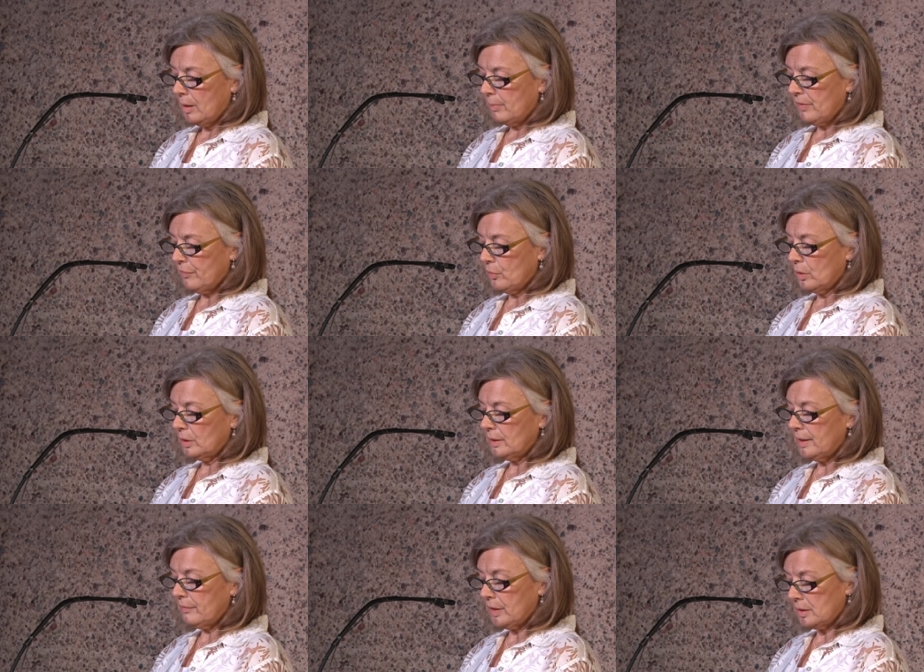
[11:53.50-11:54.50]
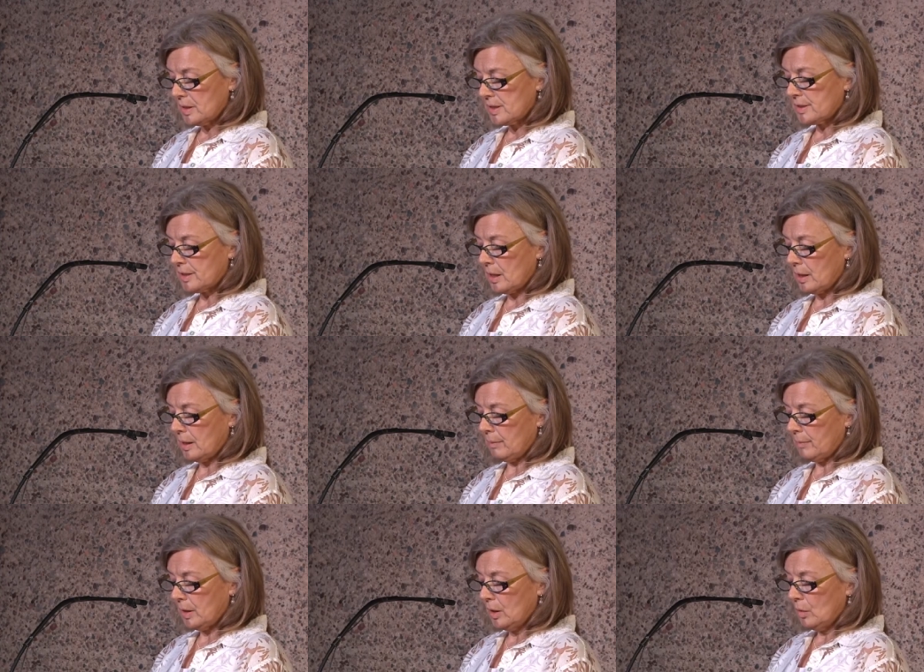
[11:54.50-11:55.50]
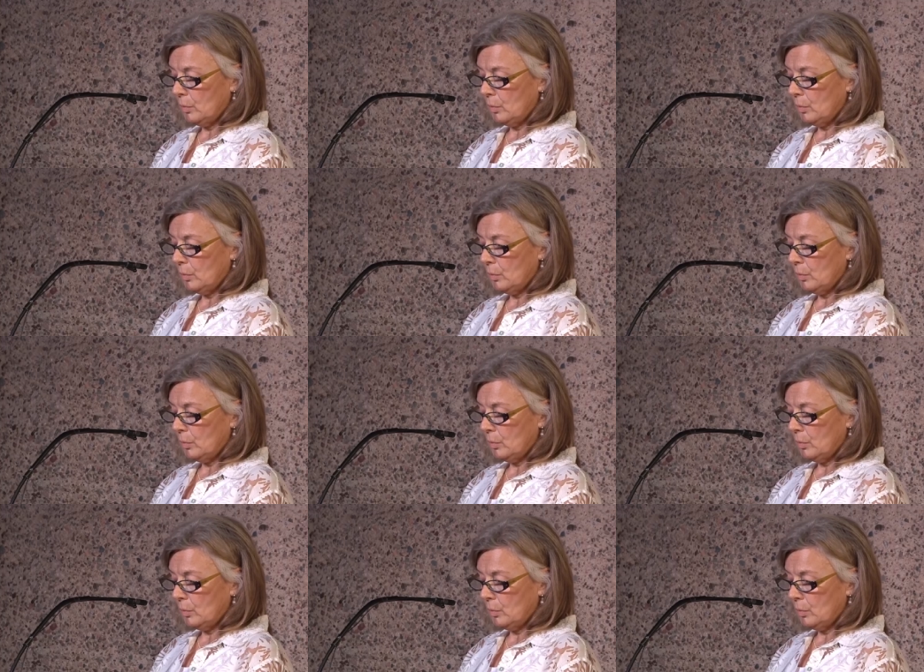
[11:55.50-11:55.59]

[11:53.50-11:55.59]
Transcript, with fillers: Before leaving this time,